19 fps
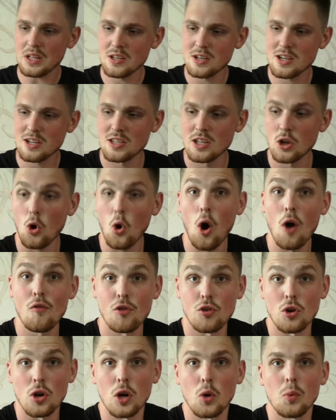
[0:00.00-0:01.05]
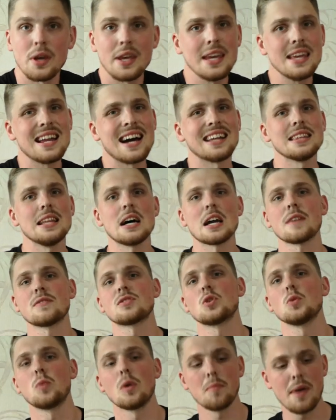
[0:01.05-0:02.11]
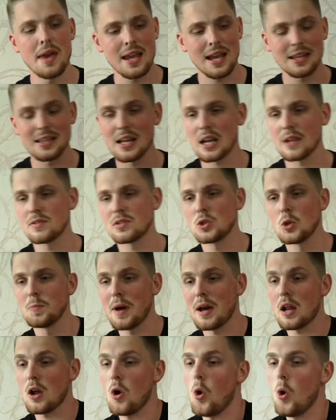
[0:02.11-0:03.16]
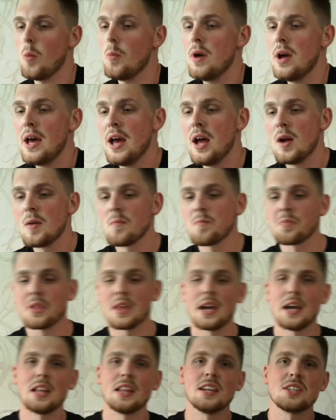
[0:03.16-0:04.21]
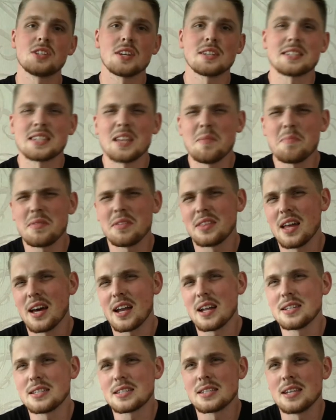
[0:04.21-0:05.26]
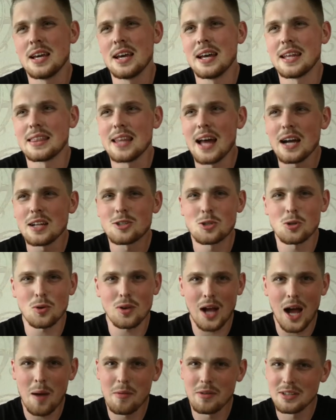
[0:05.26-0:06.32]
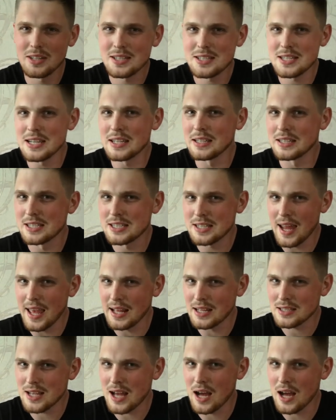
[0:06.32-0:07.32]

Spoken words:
Just like overall, we eat a lot of soup. We make a lot of soup at home. And it's just something that it's not too common, let's say, in the States.